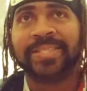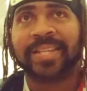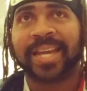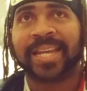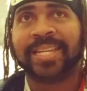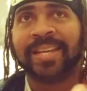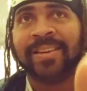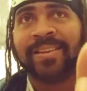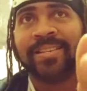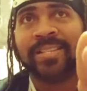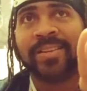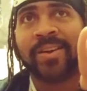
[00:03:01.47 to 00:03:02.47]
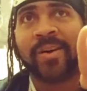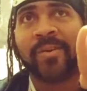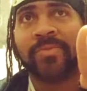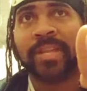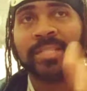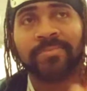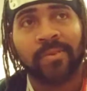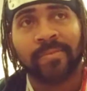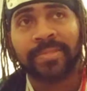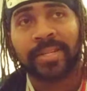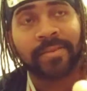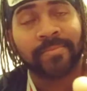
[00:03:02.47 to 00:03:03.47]
like, this
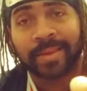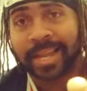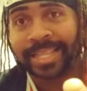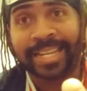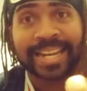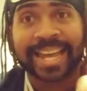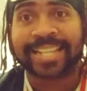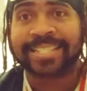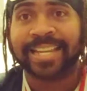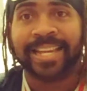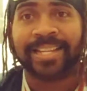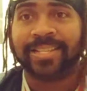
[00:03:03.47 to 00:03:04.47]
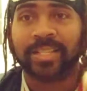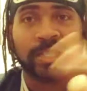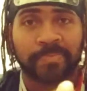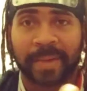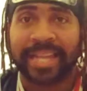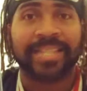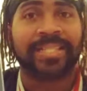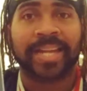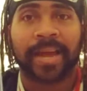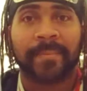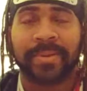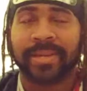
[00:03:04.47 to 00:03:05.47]
movie's gonna be like the next thing to Space
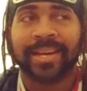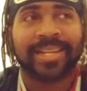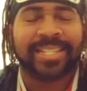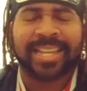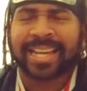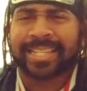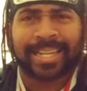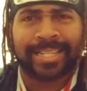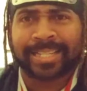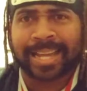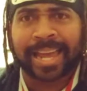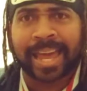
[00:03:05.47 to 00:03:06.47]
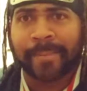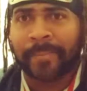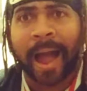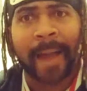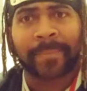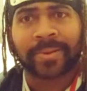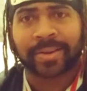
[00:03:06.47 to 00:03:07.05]
Jam, because yes, it's a popular